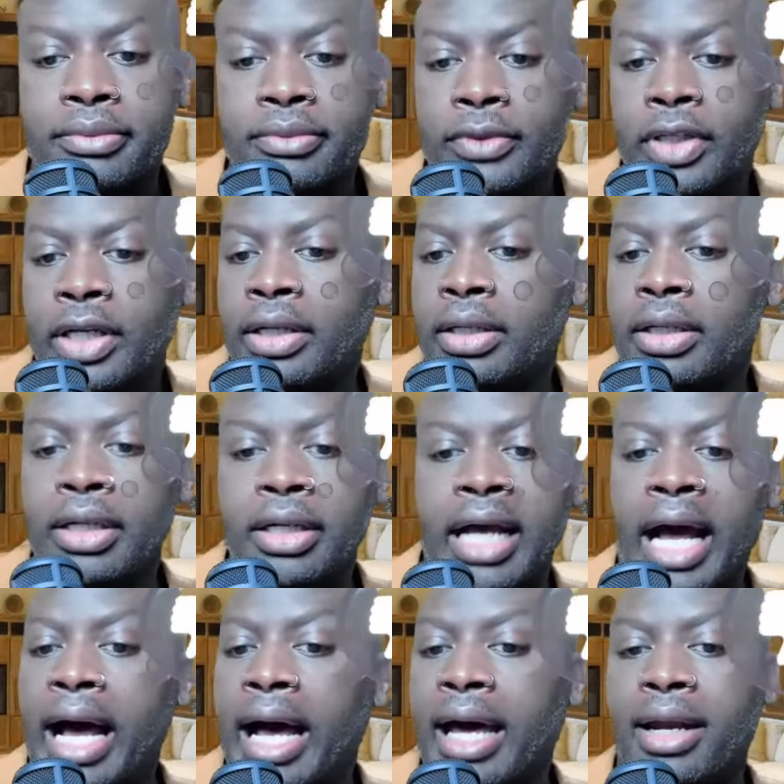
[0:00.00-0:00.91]
Good
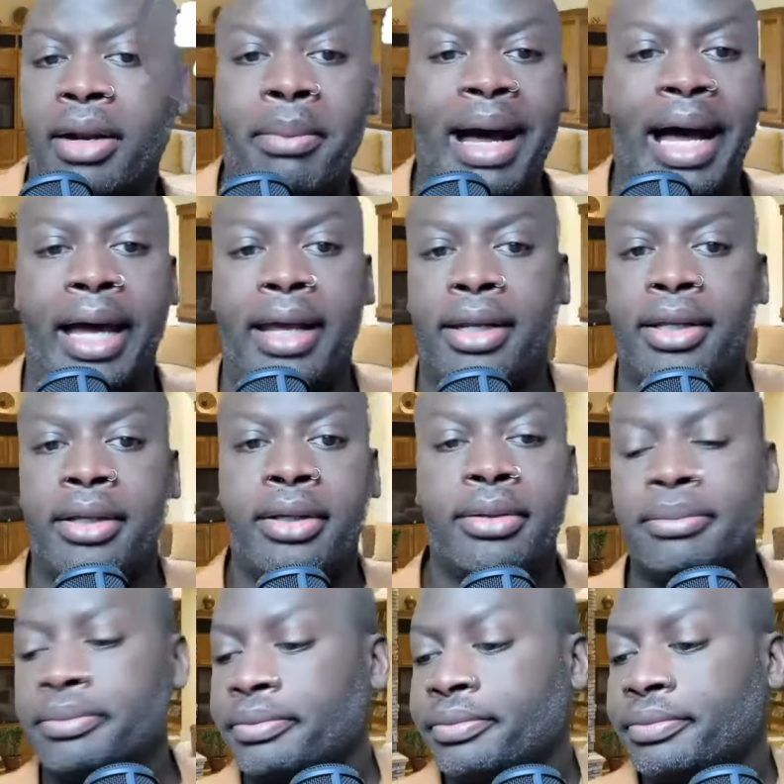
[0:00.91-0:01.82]
God Almighty.
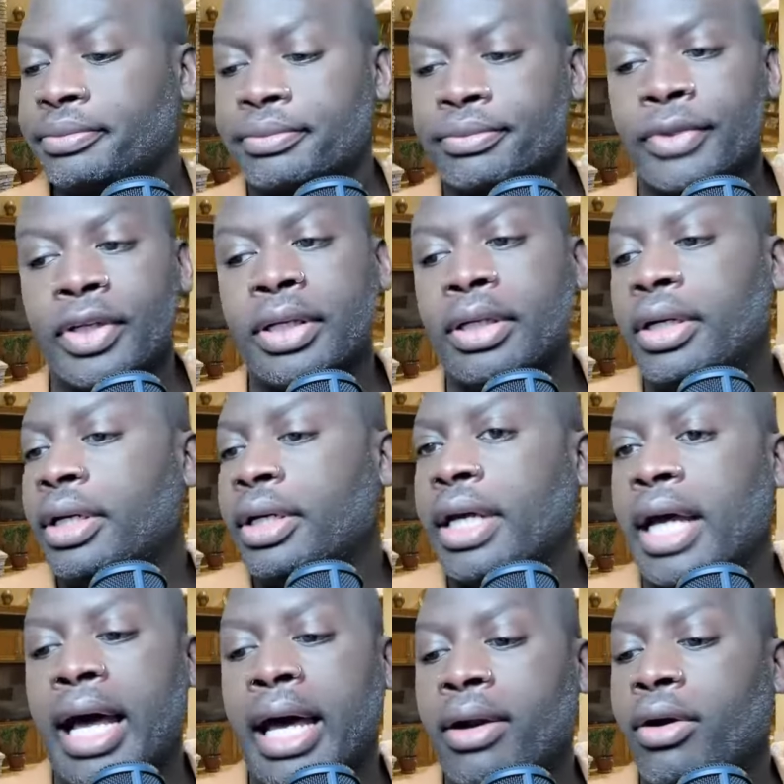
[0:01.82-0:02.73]
Good
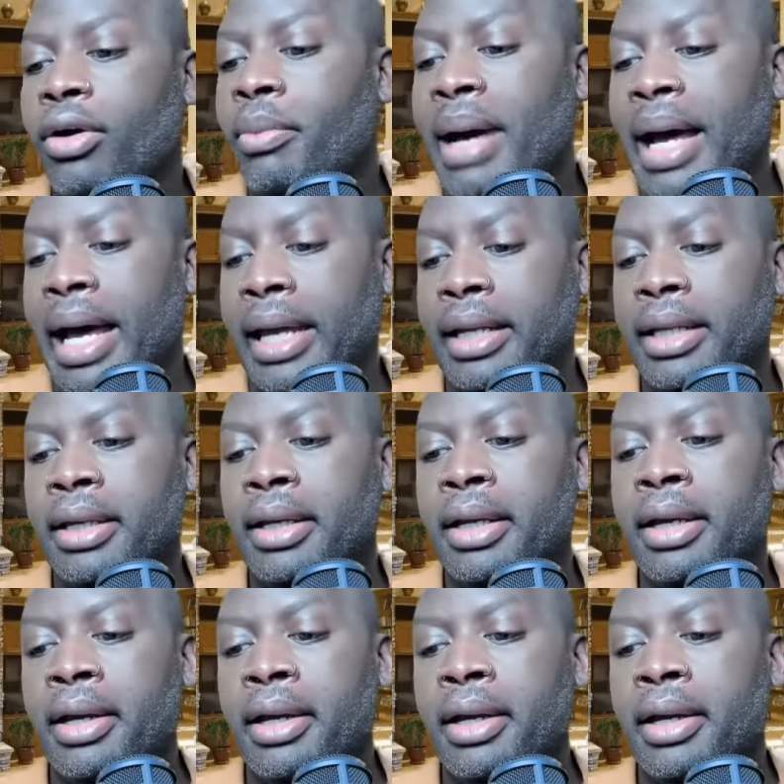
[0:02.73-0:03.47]
God Almighty.